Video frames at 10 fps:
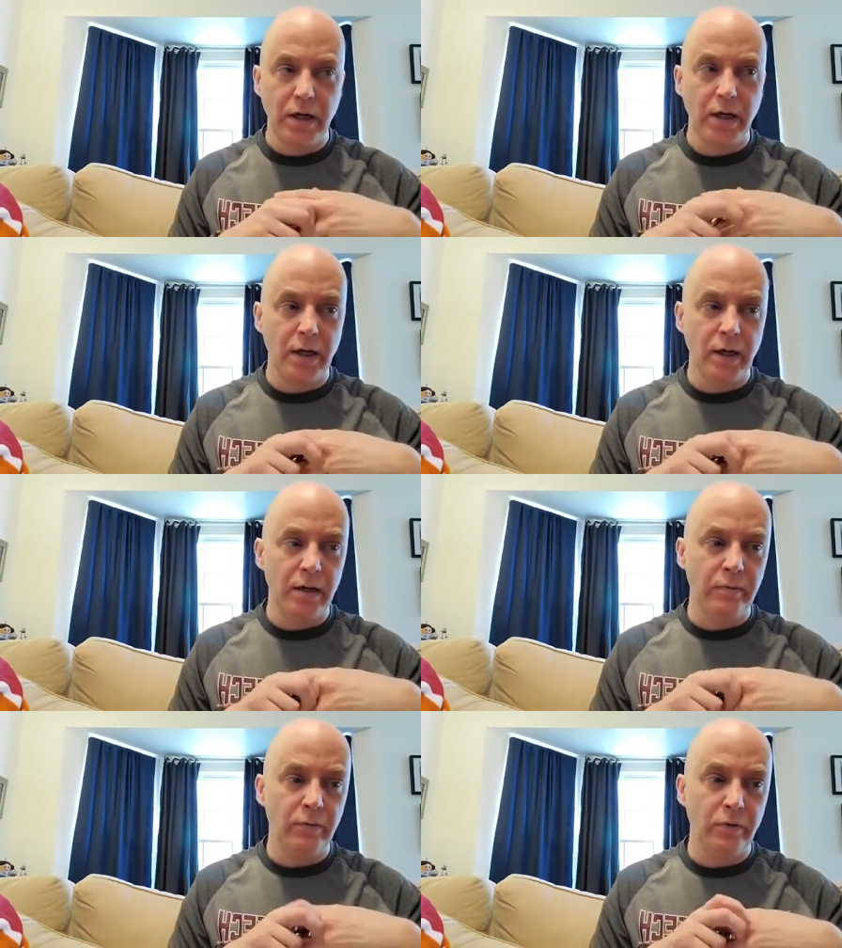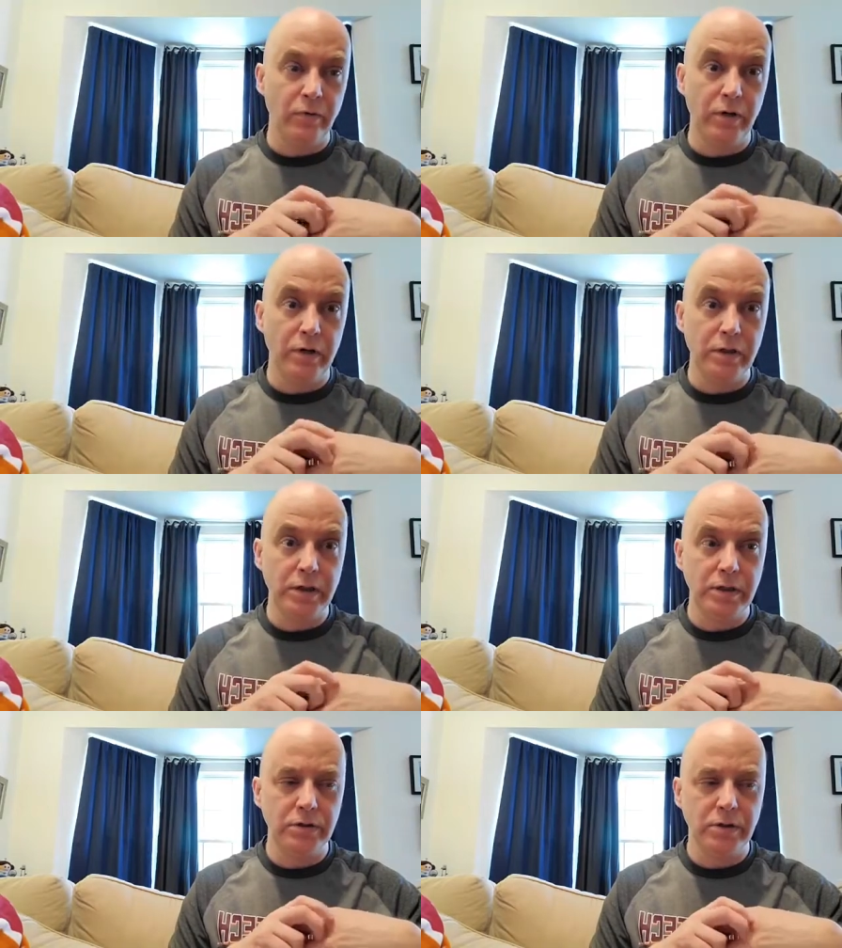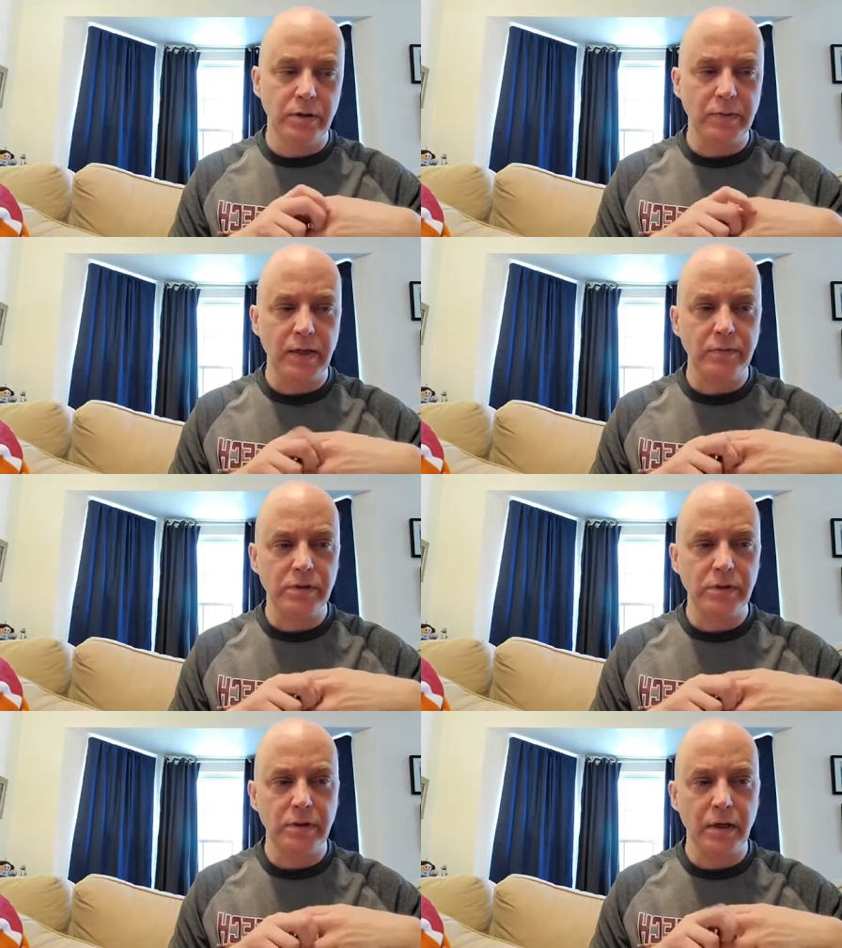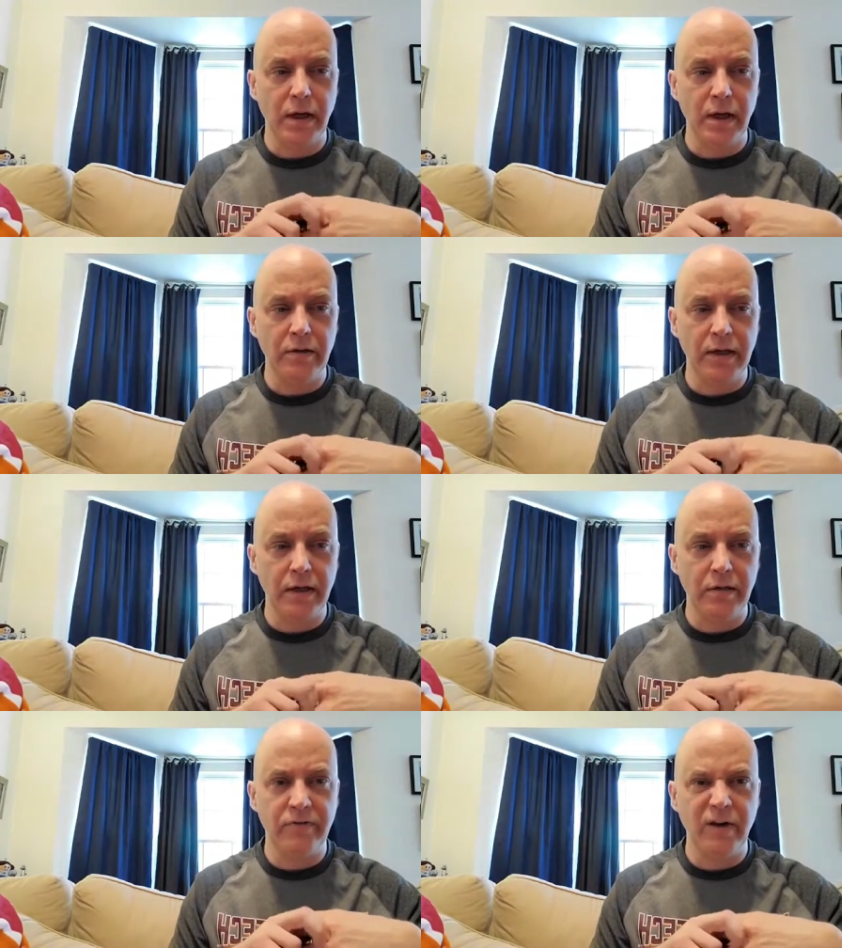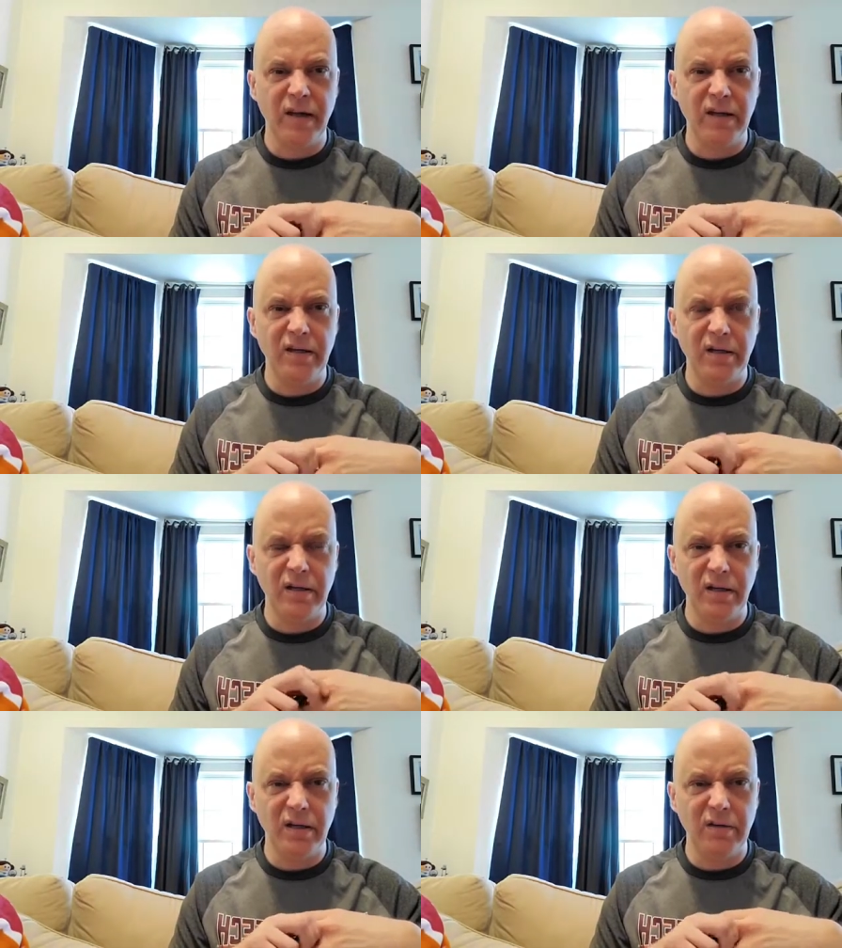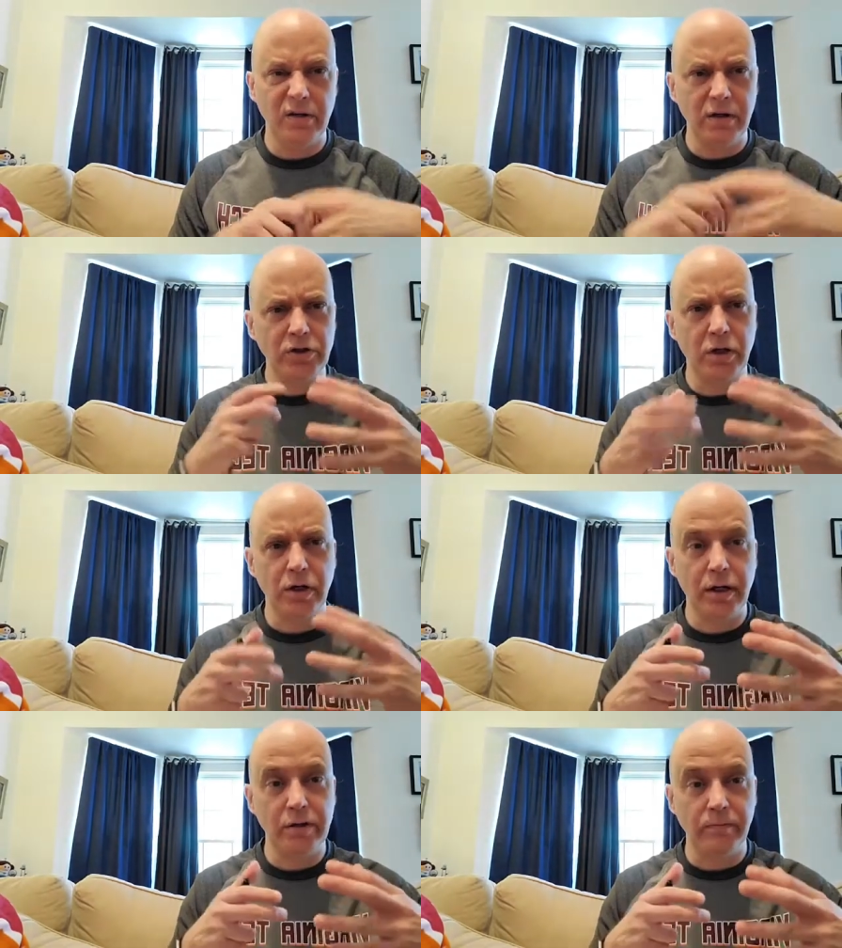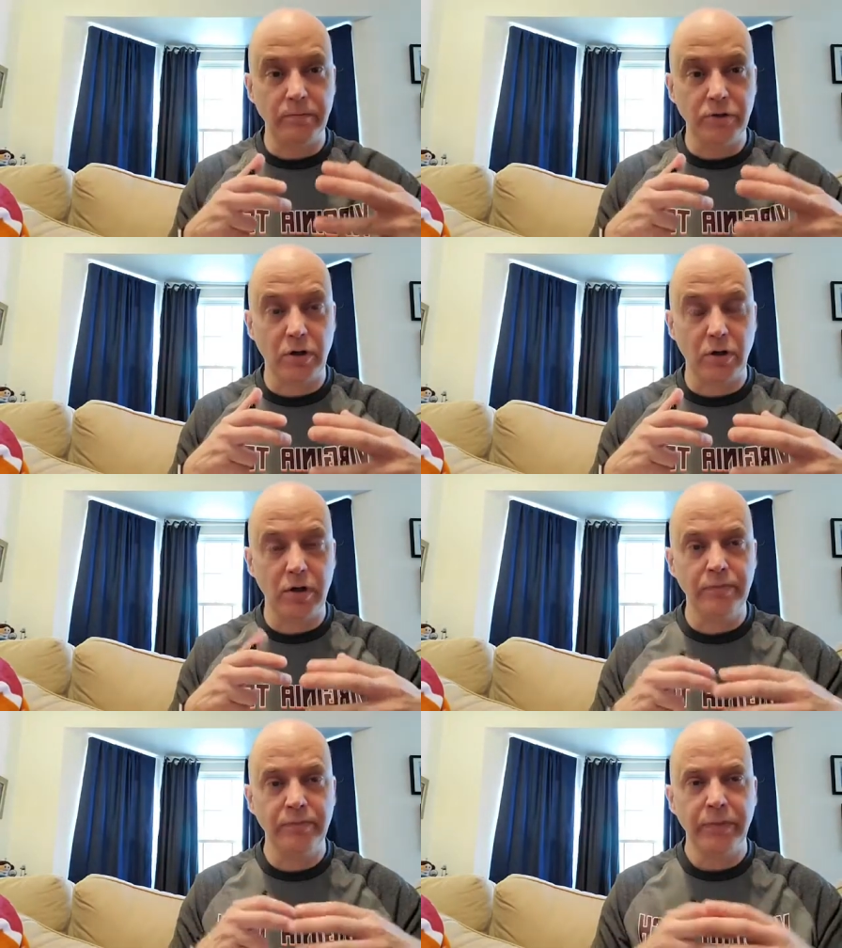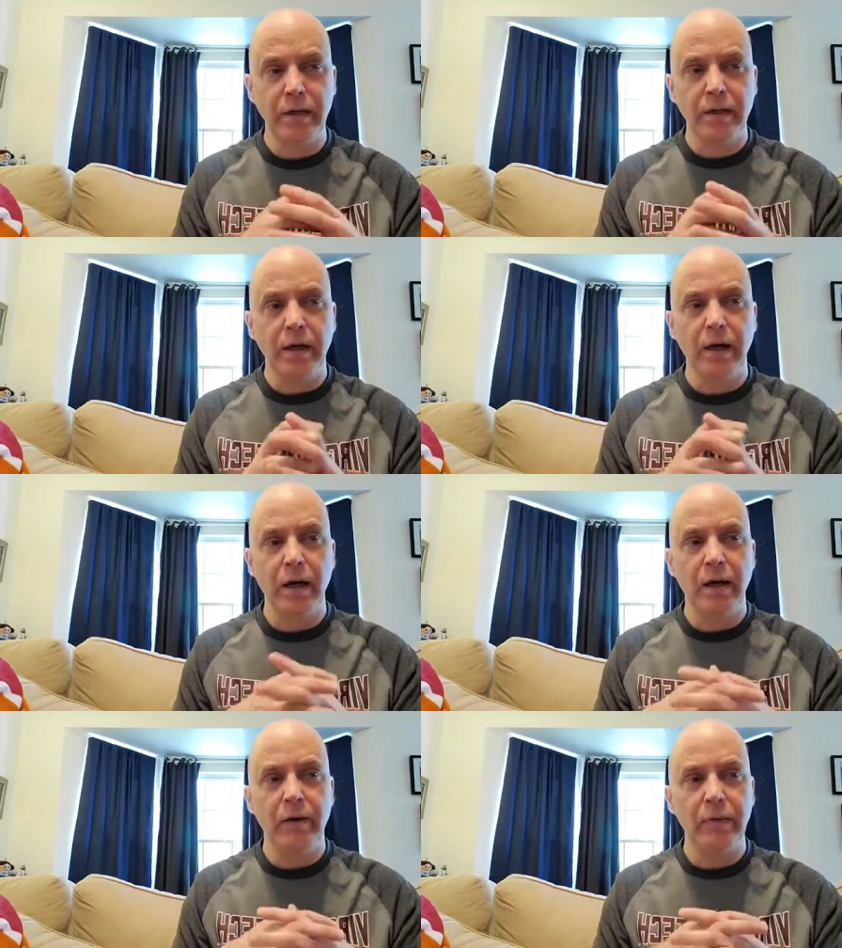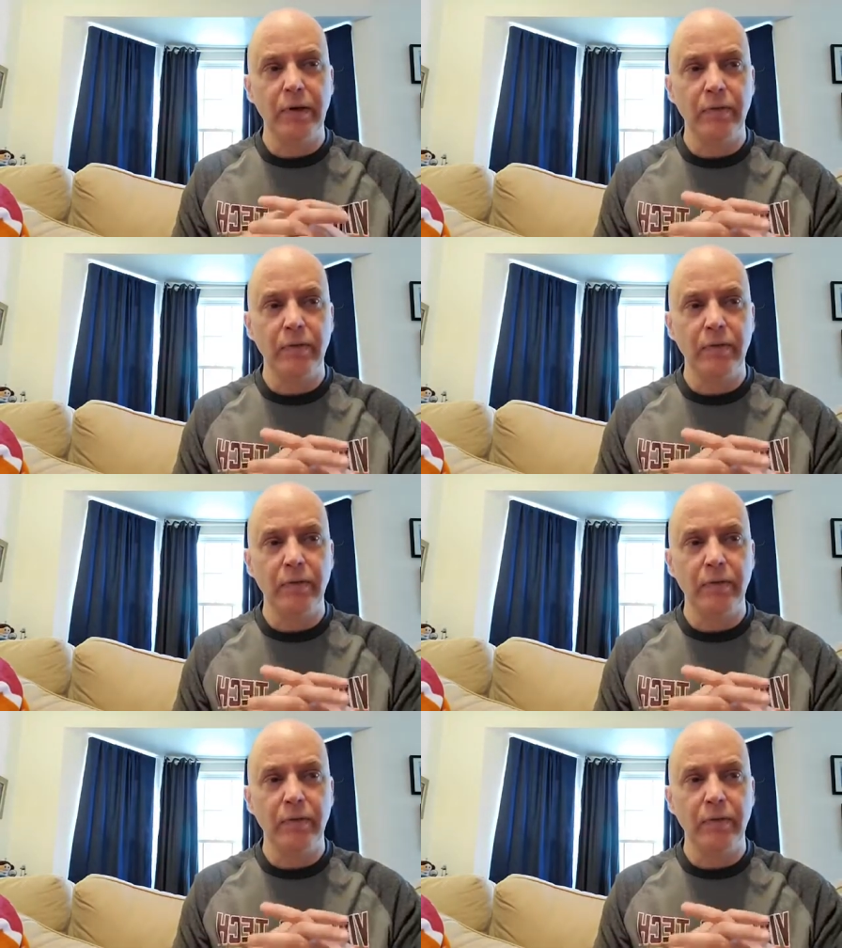or with other teachers sometimes, they get afraid, they're not sure how to get them started. And